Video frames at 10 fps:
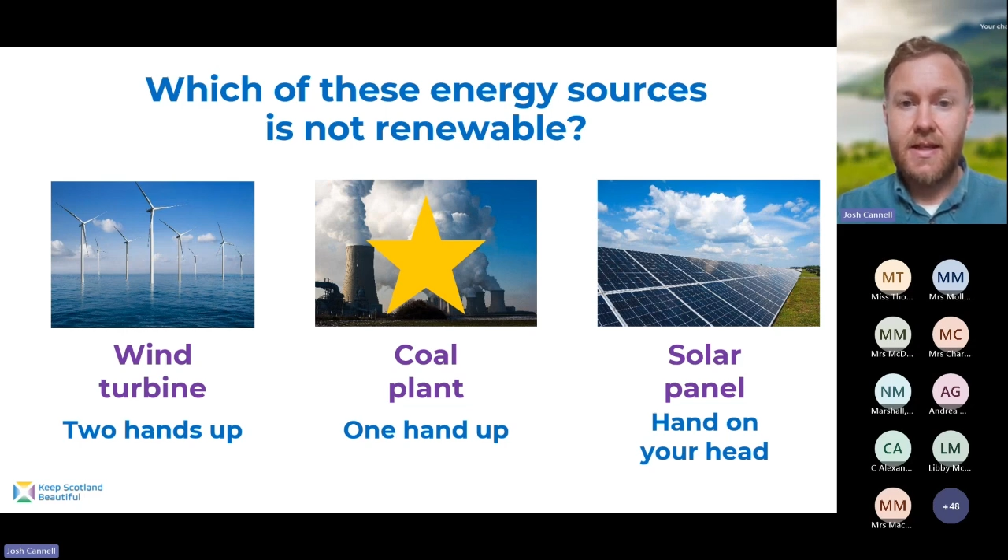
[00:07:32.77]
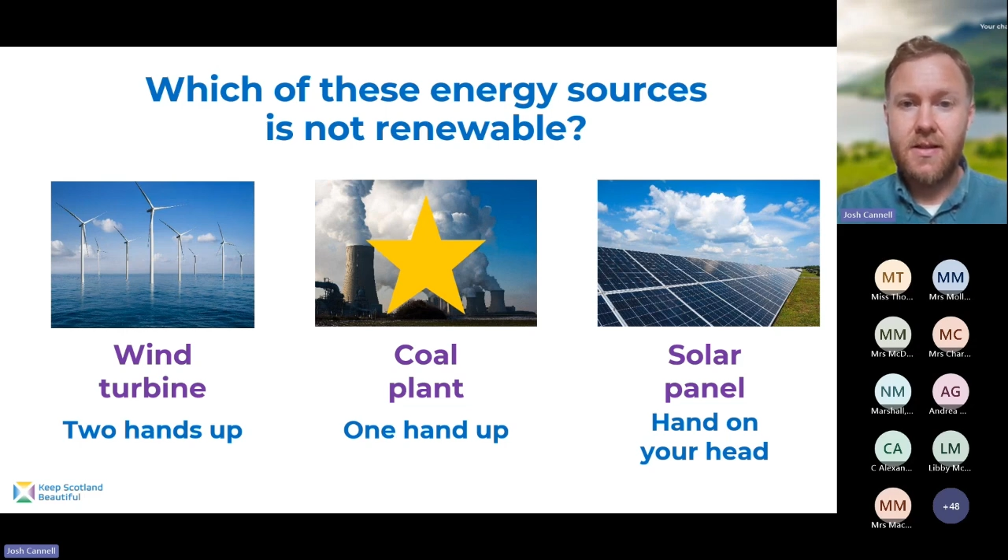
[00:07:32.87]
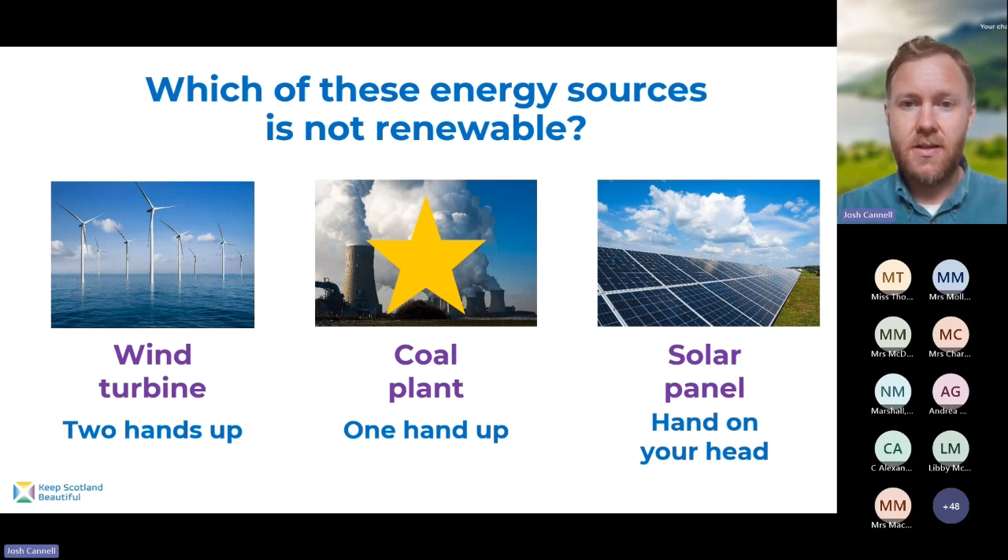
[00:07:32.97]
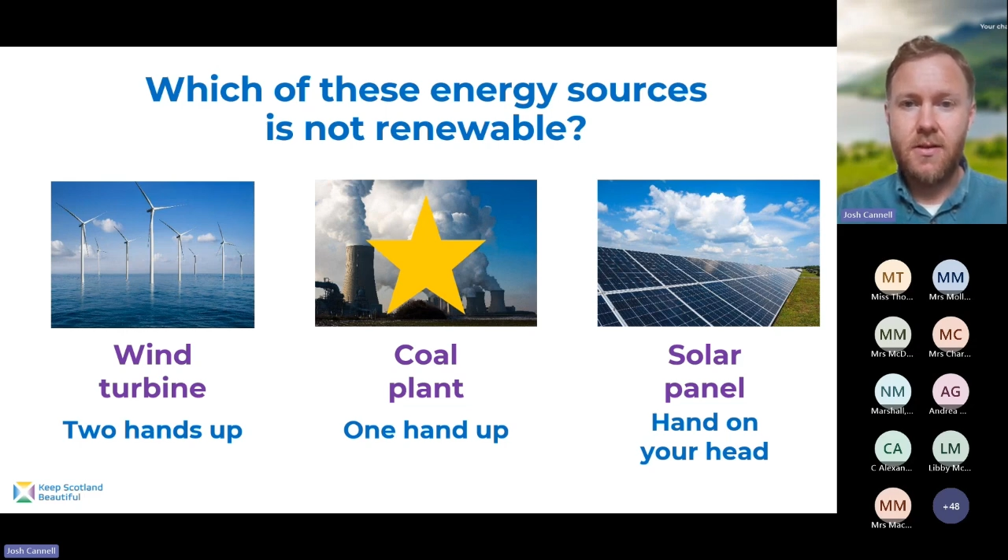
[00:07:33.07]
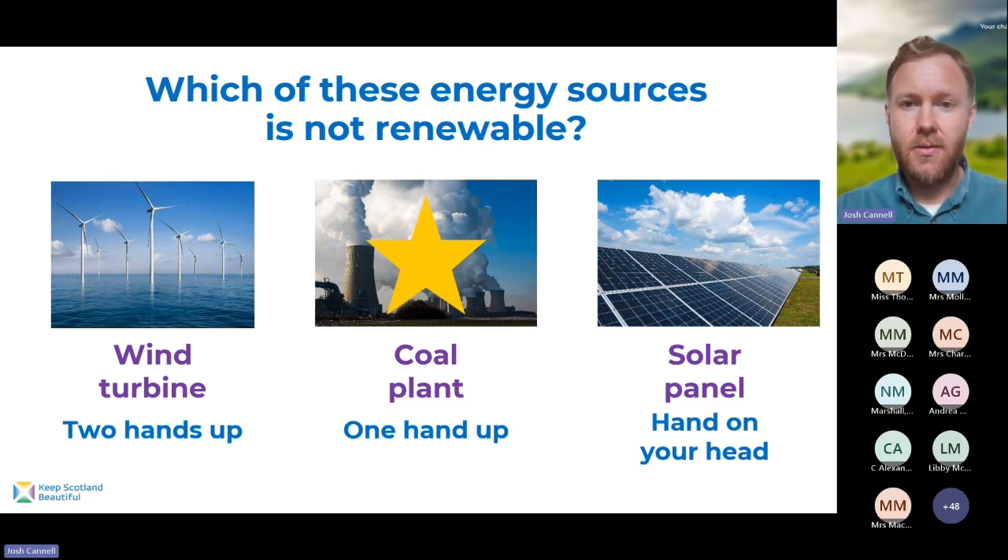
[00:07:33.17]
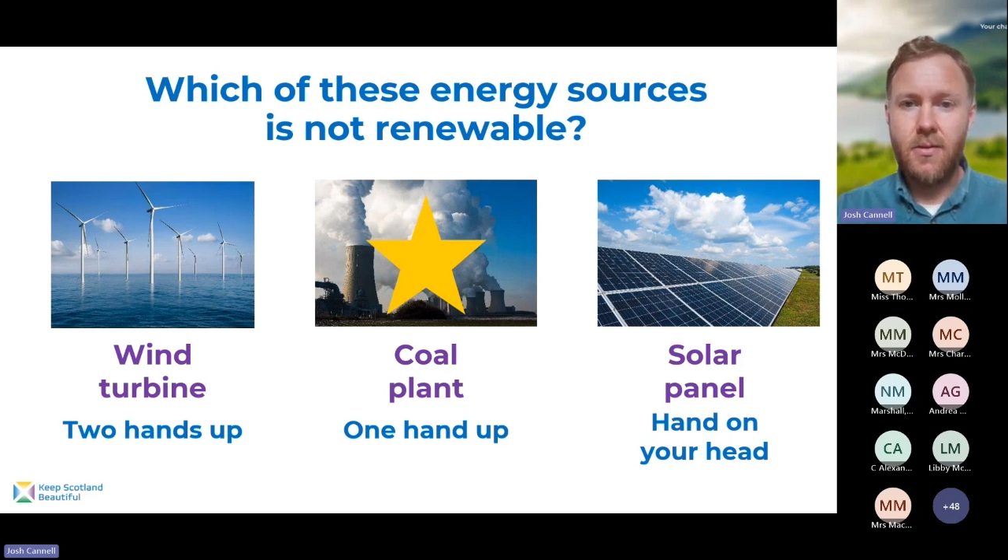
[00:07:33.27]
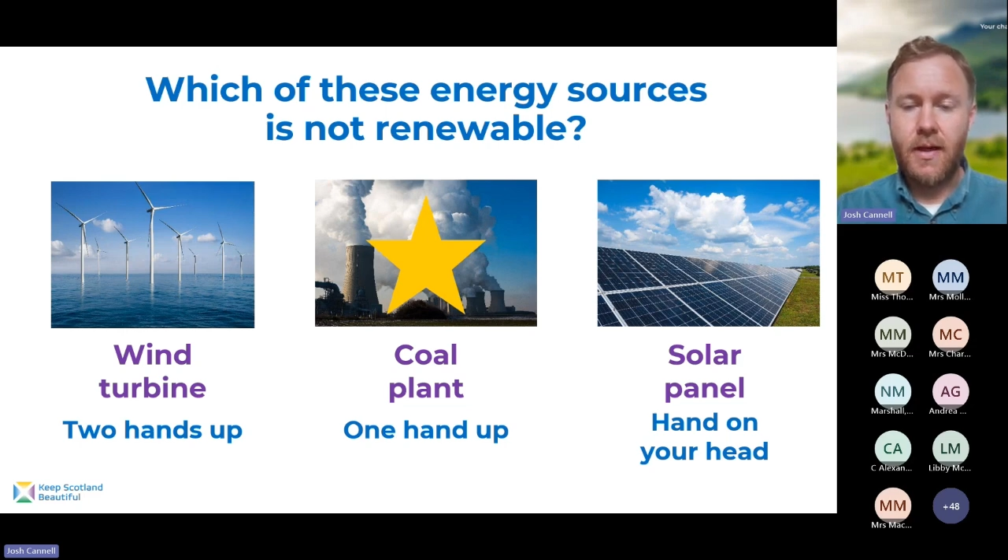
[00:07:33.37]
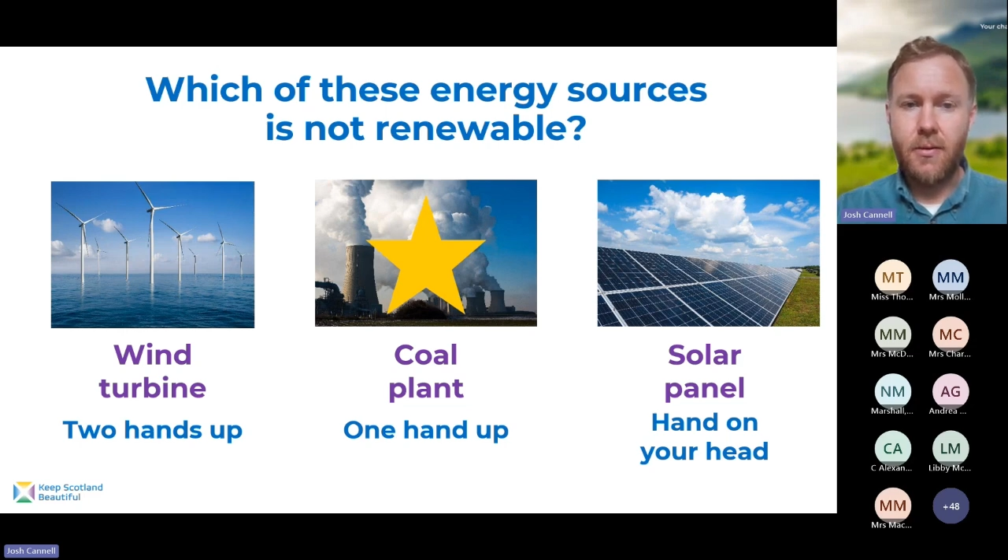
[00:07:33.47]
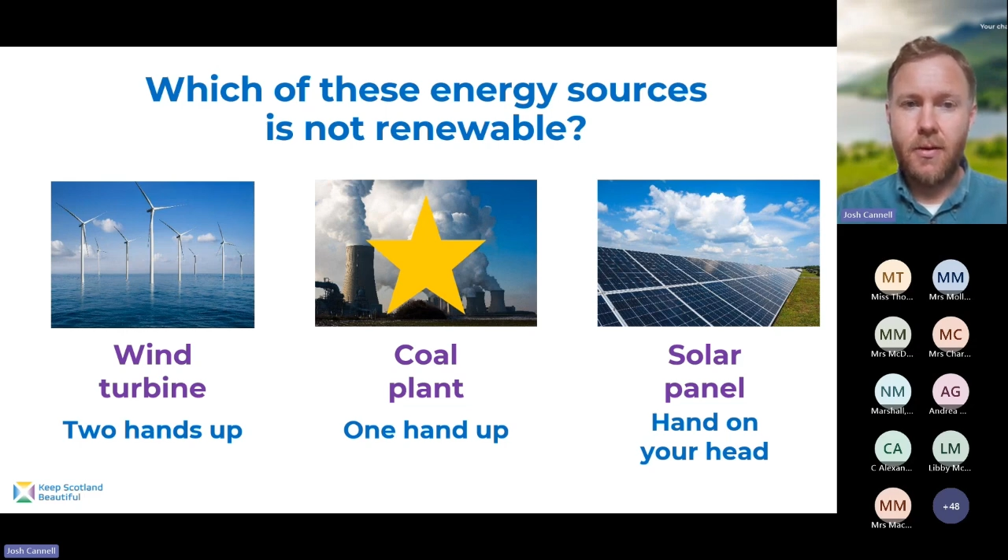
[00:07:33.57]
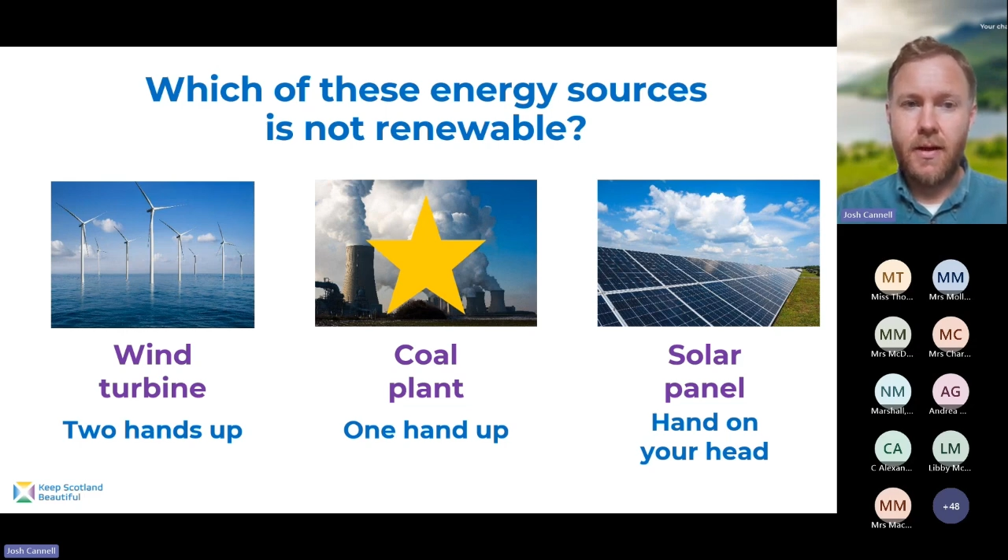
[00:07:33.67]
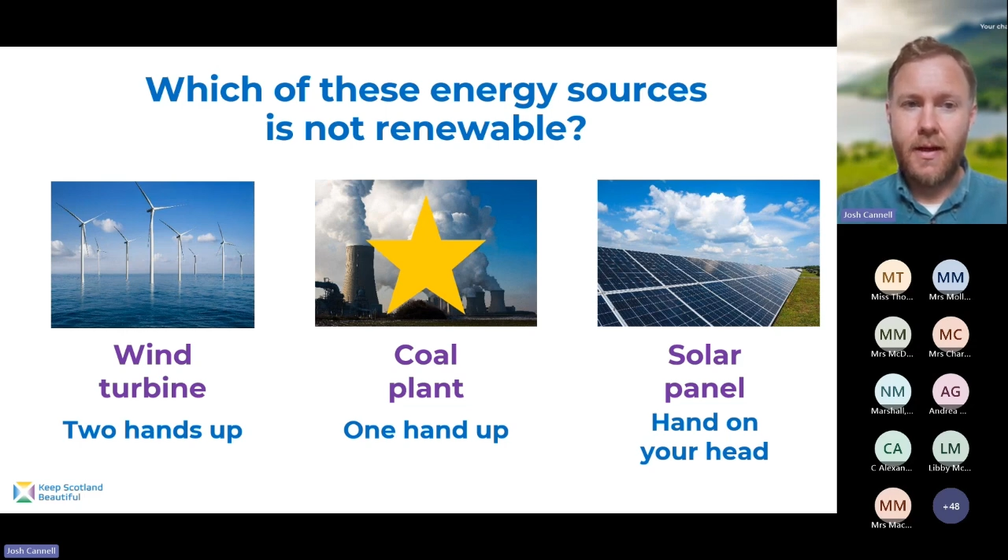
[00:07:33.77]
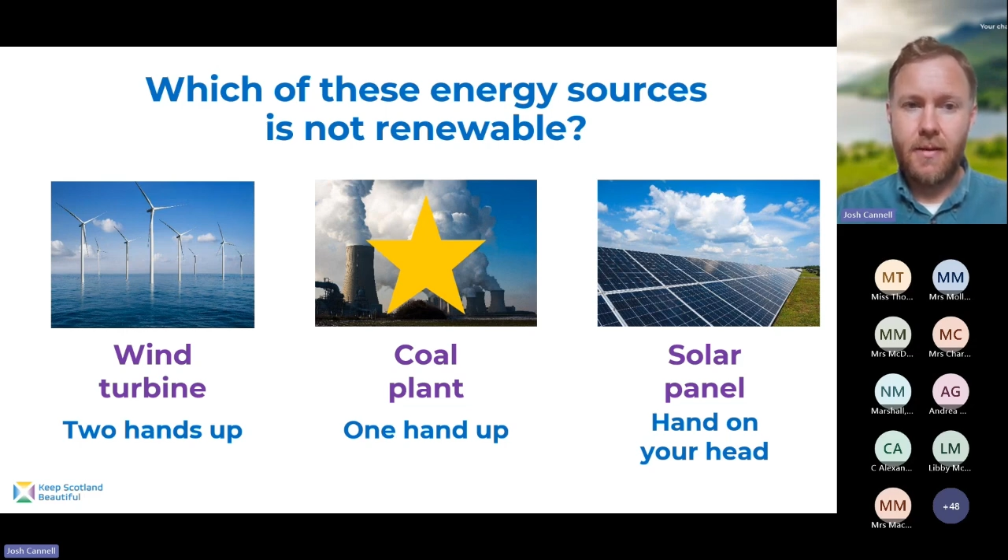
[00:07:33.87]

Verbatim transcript: into our